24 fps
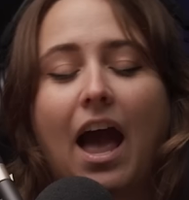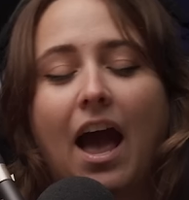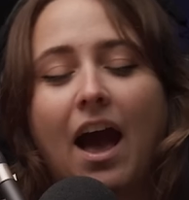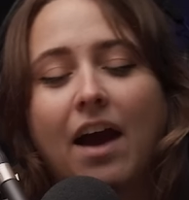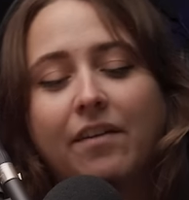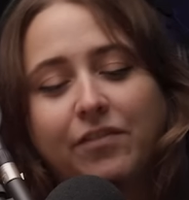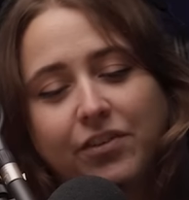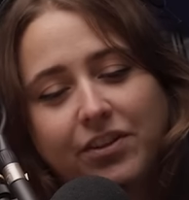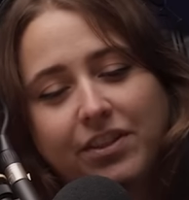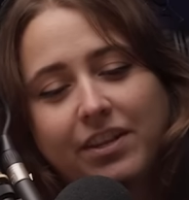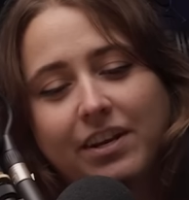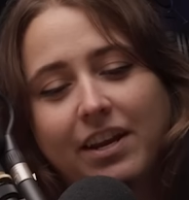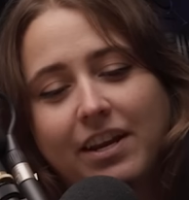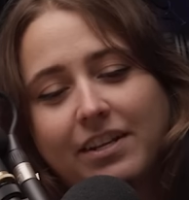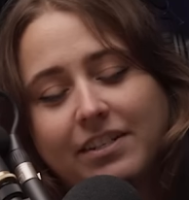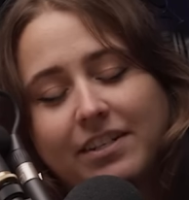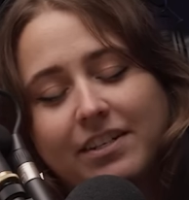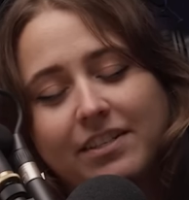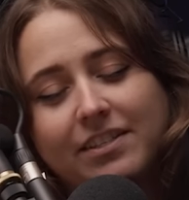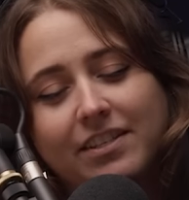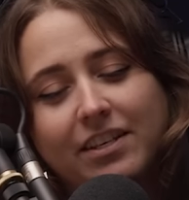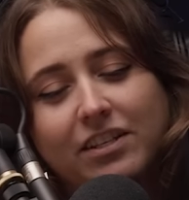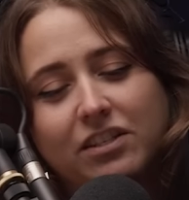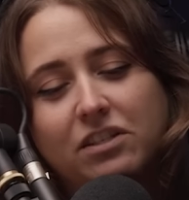After the
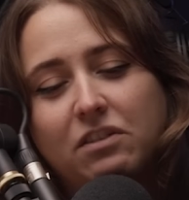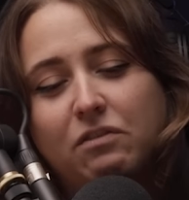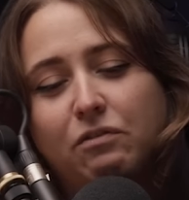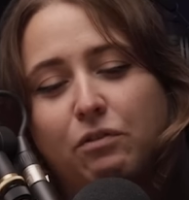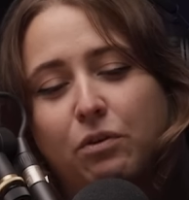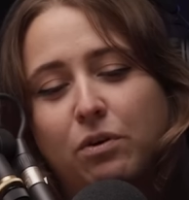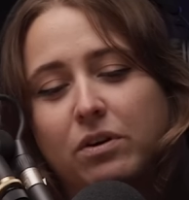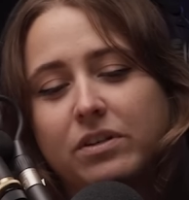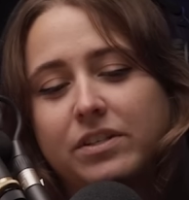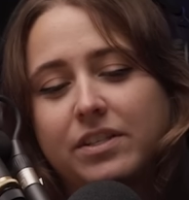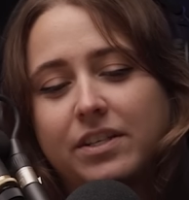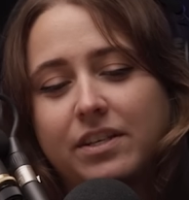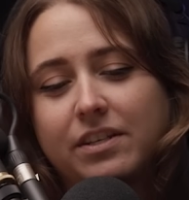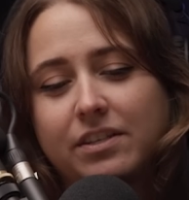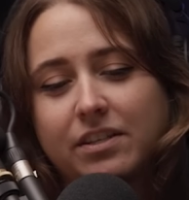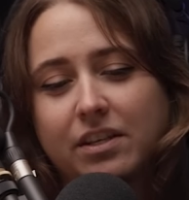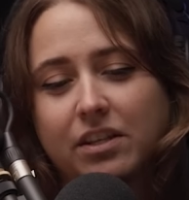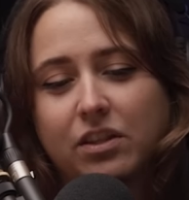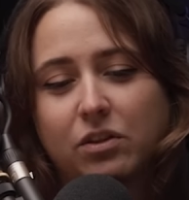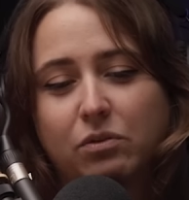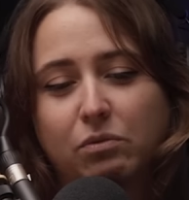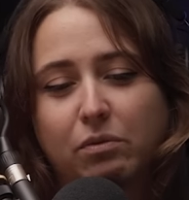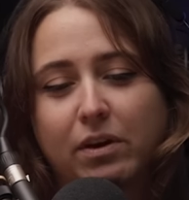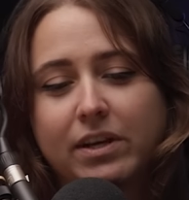1964
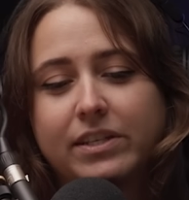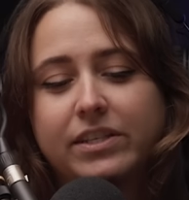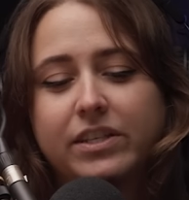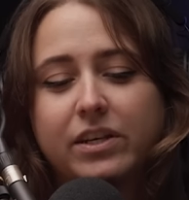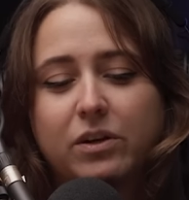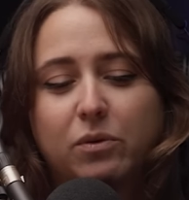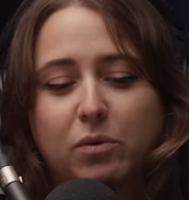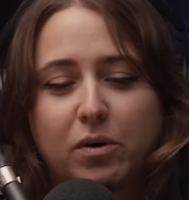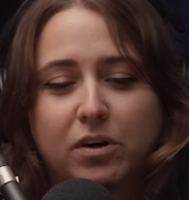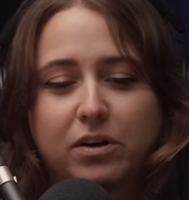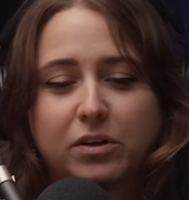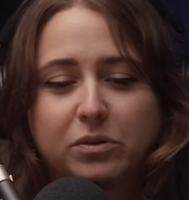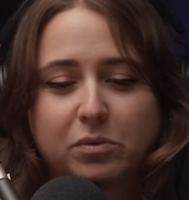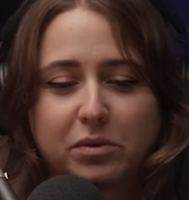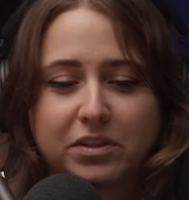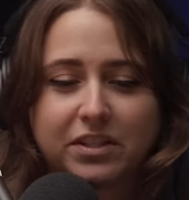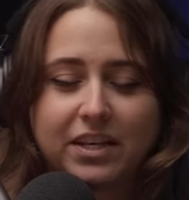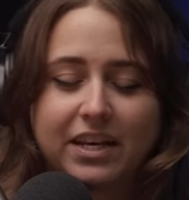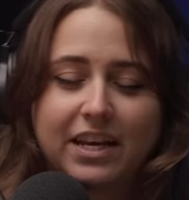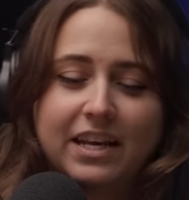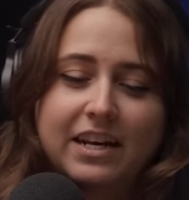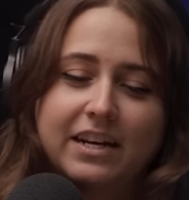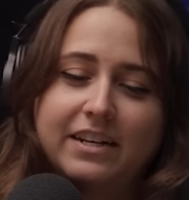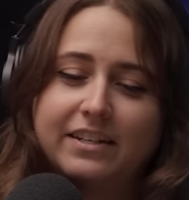season, the racing world was
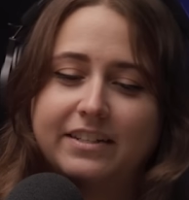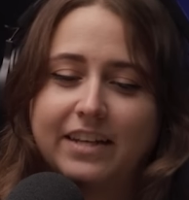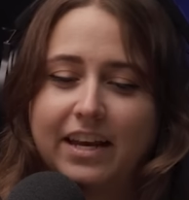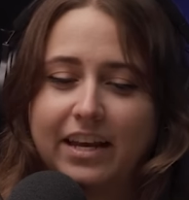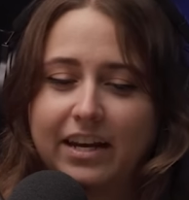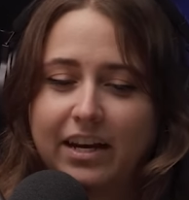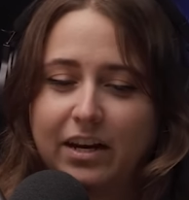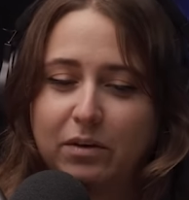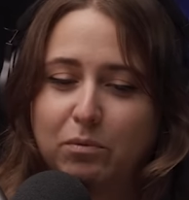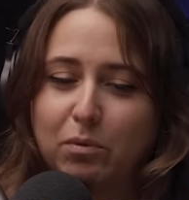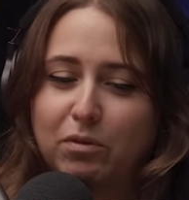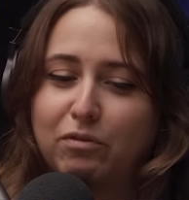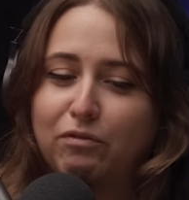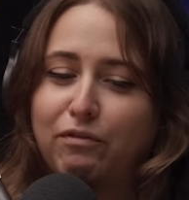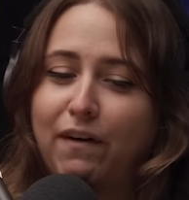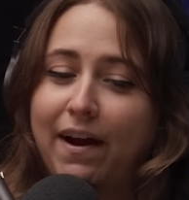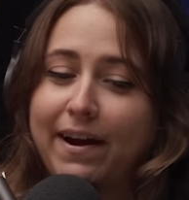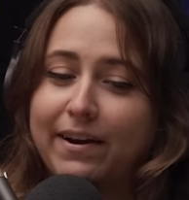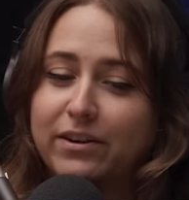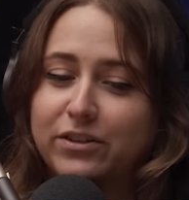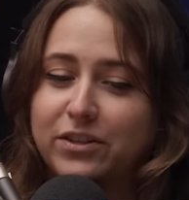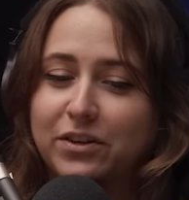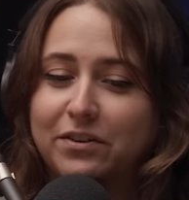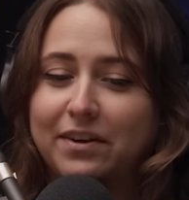inundated with
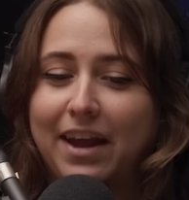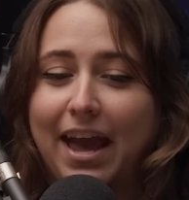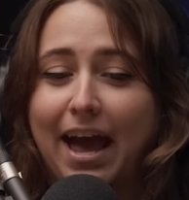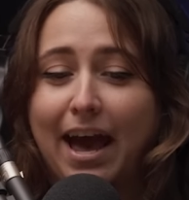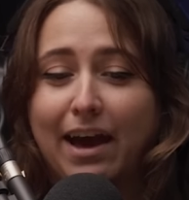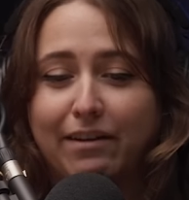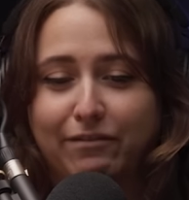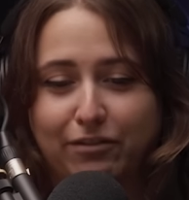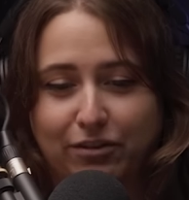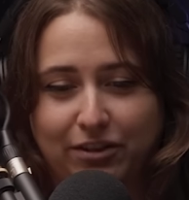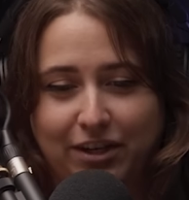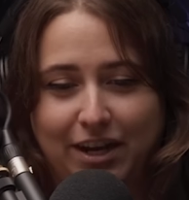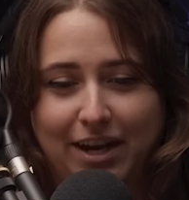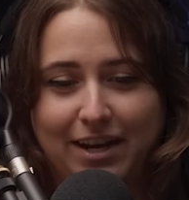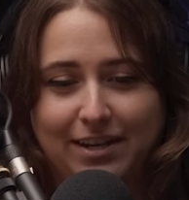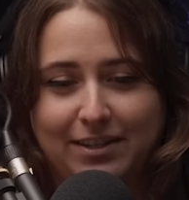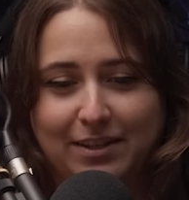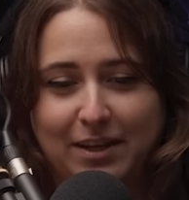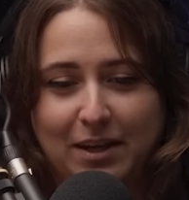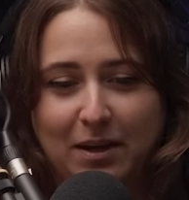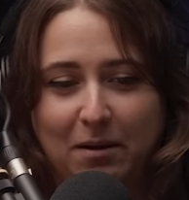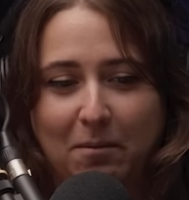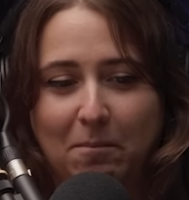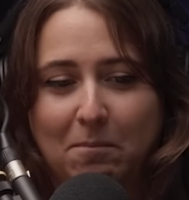Firestone
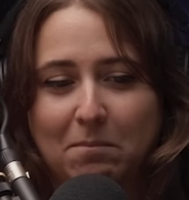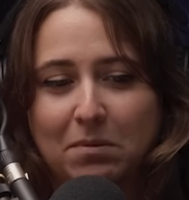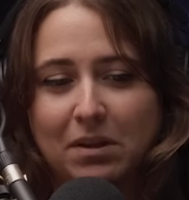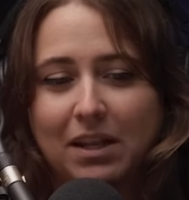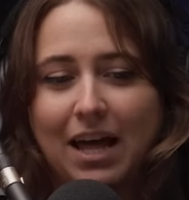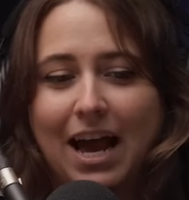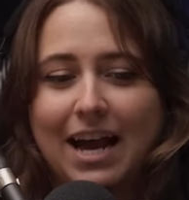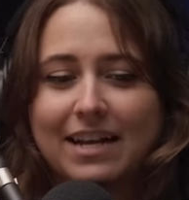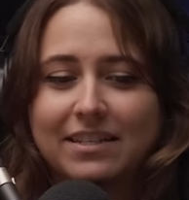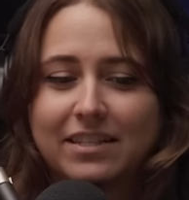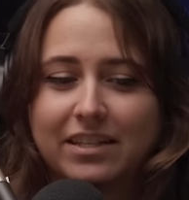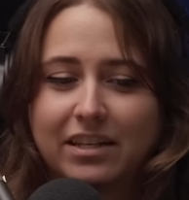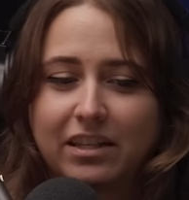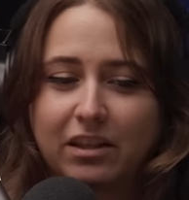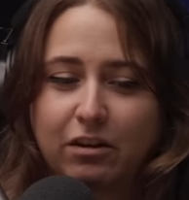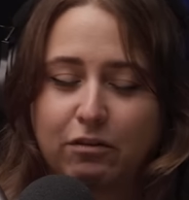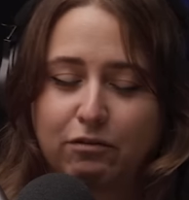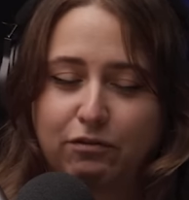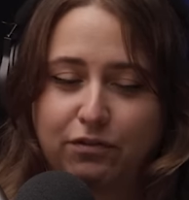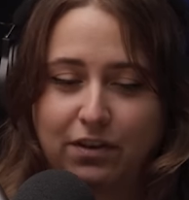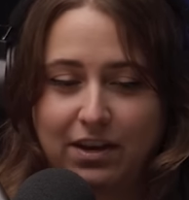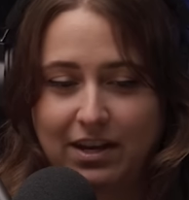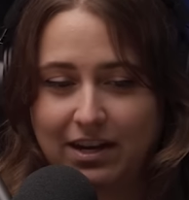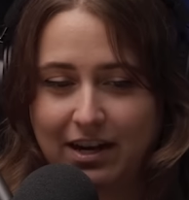advertising, blasting their
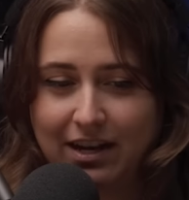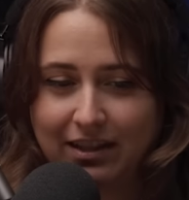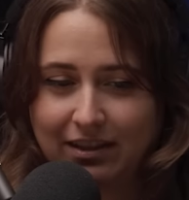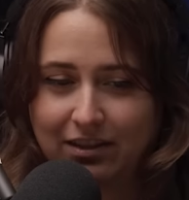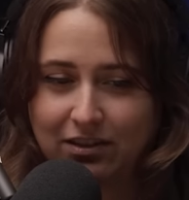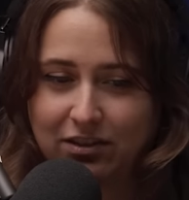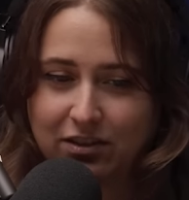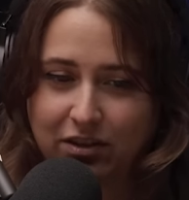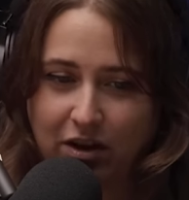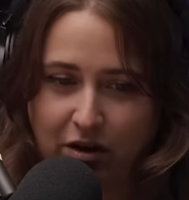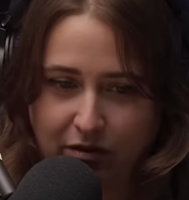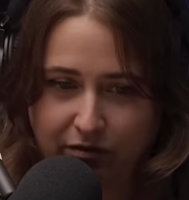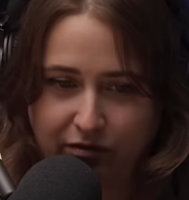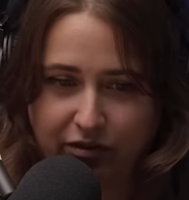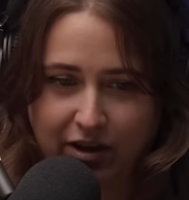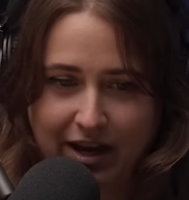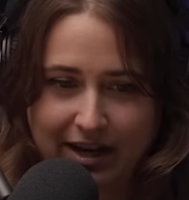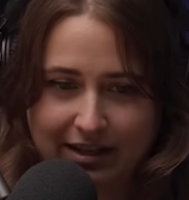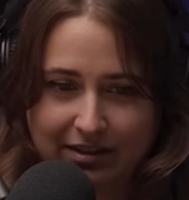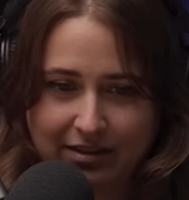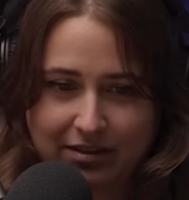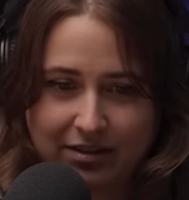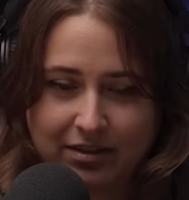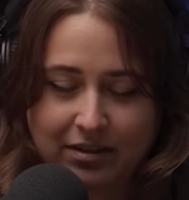feet at the salt
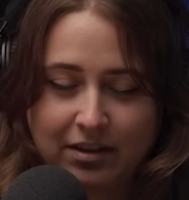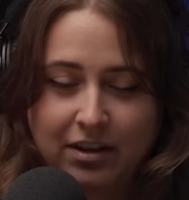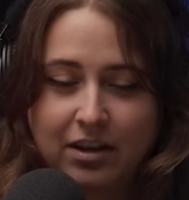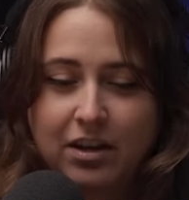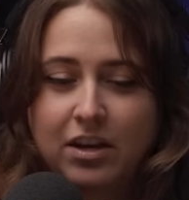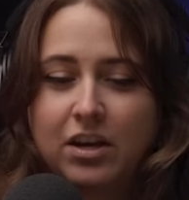flats.